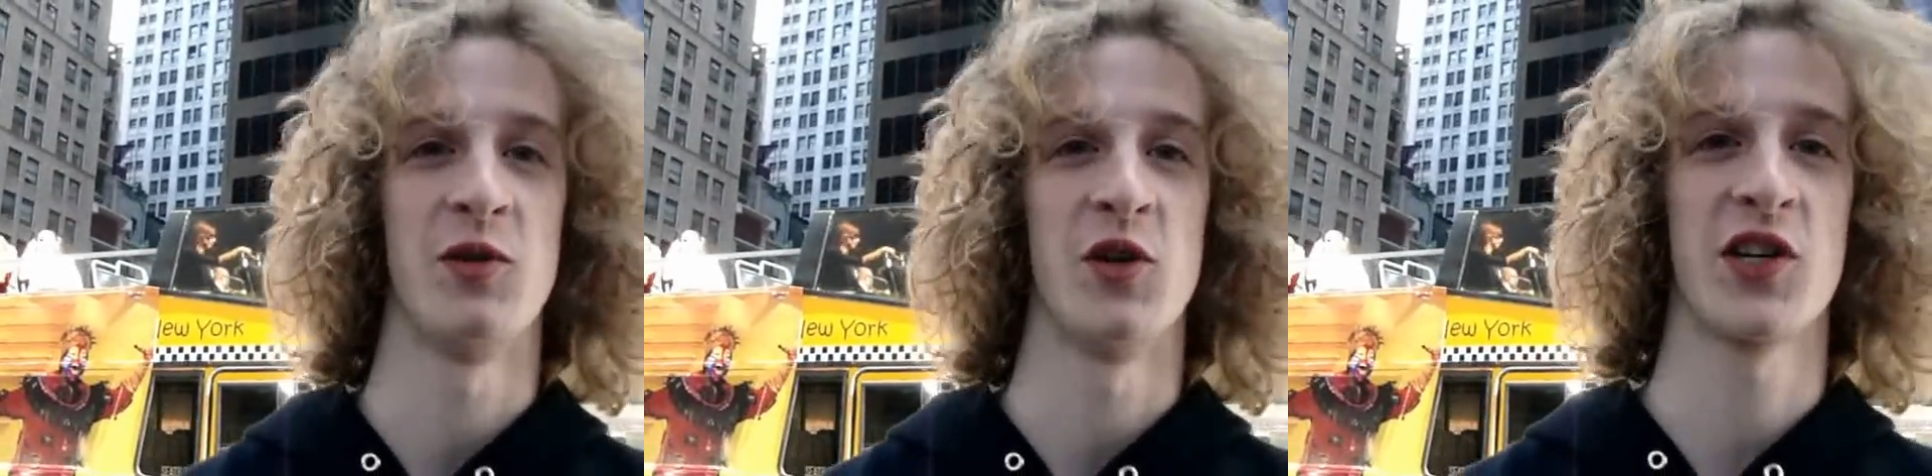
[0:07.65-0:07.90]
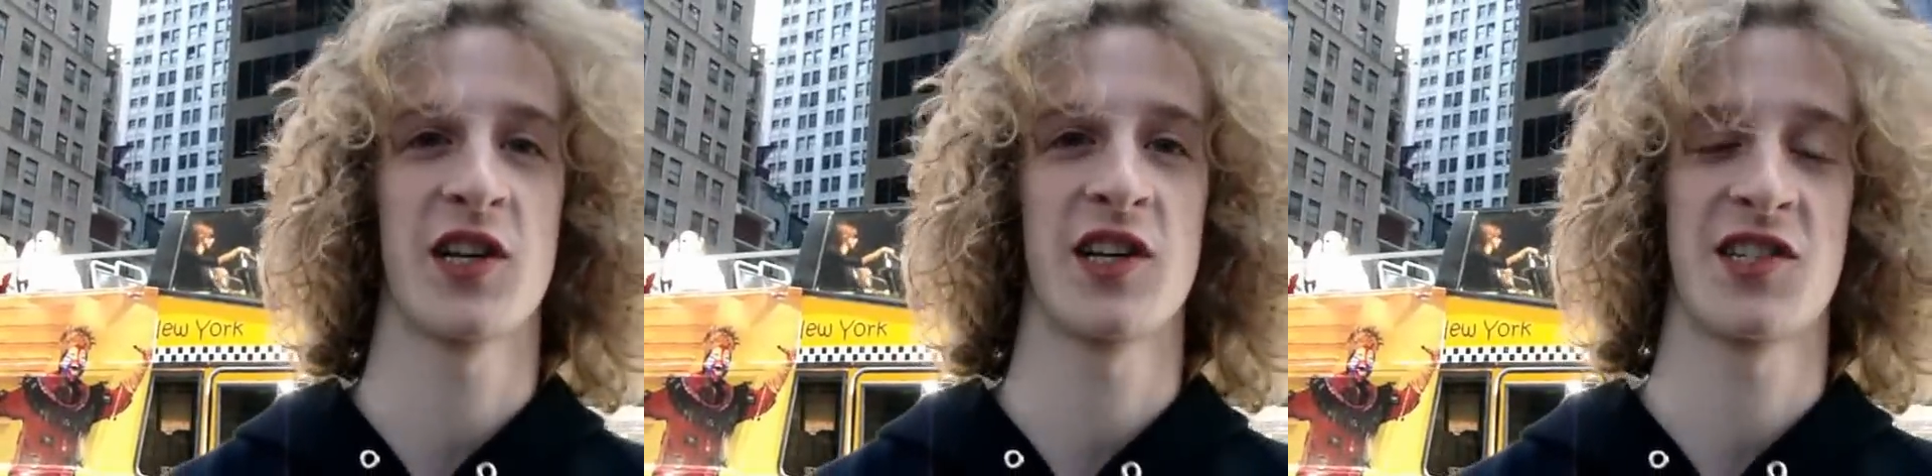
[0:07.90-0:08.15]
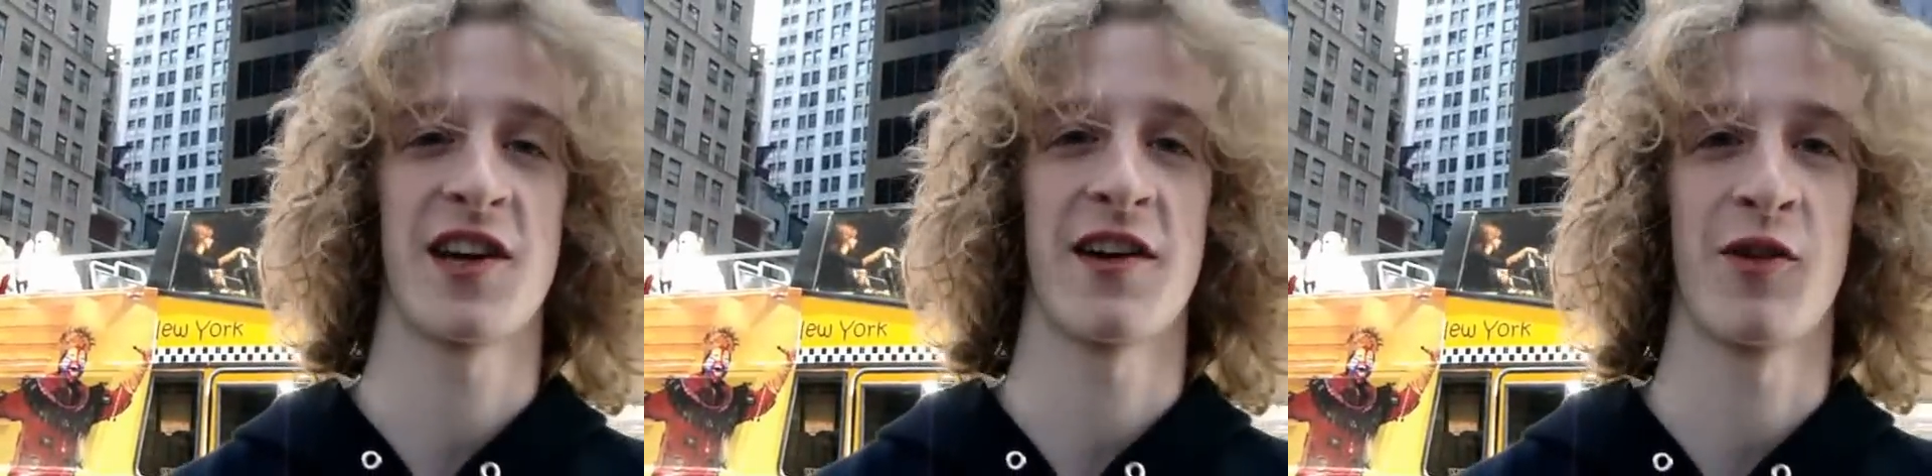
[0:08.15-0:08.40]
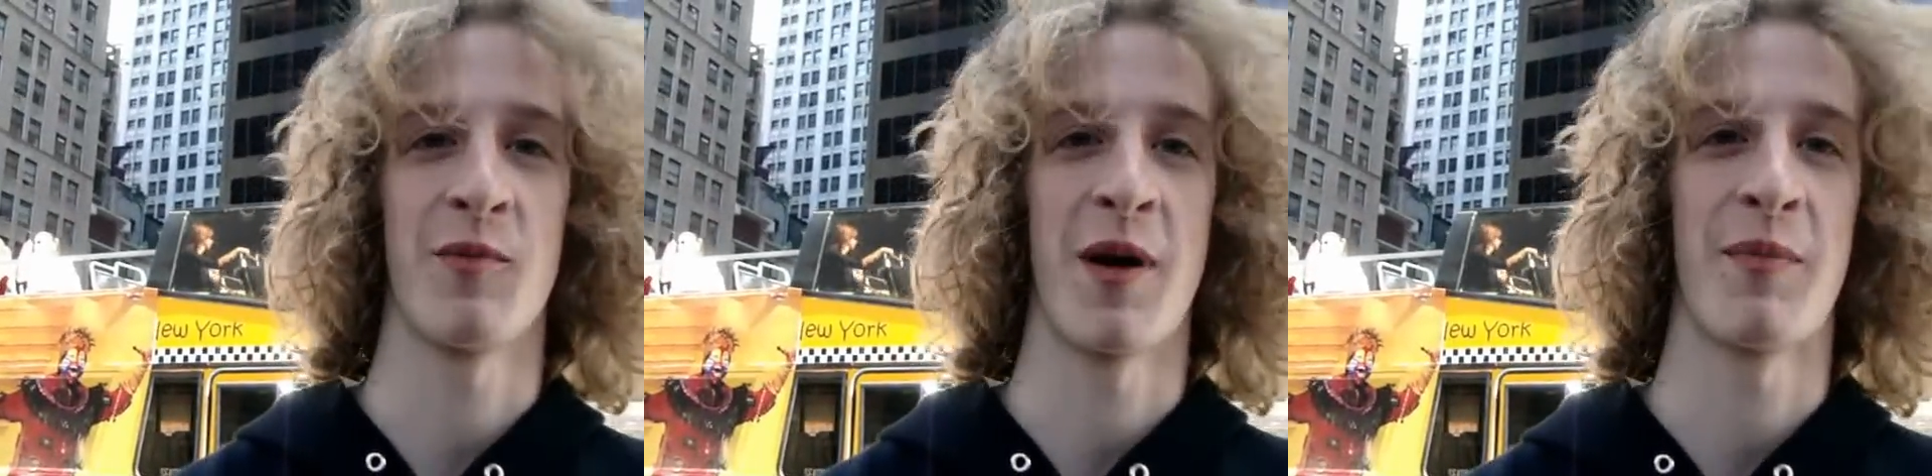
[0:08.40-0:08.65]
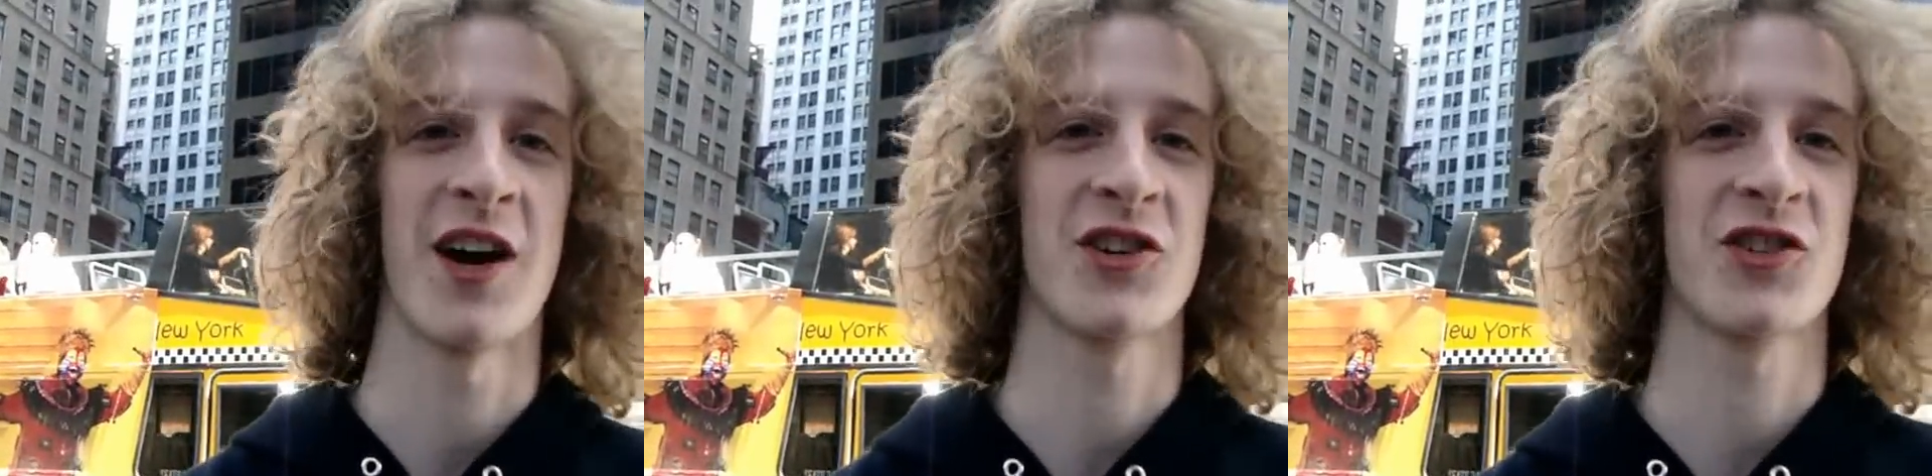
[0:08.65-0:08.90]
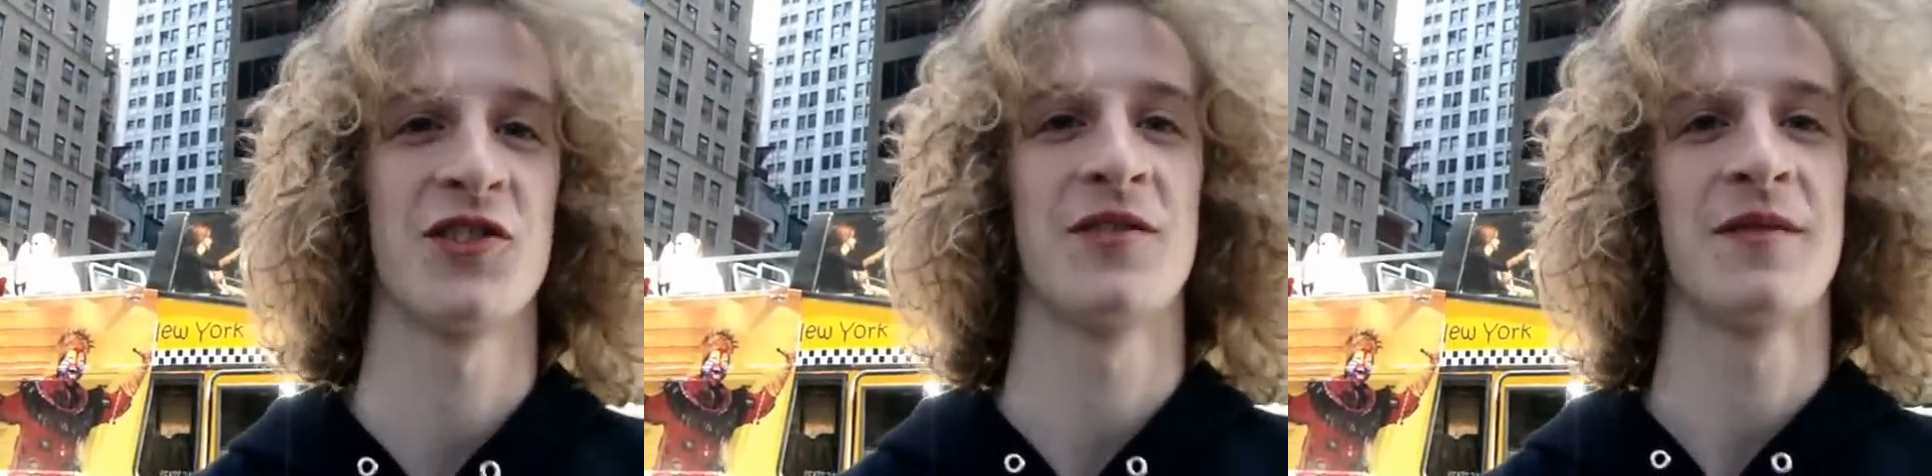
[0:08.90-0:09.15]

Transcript: Music is definitely my passion.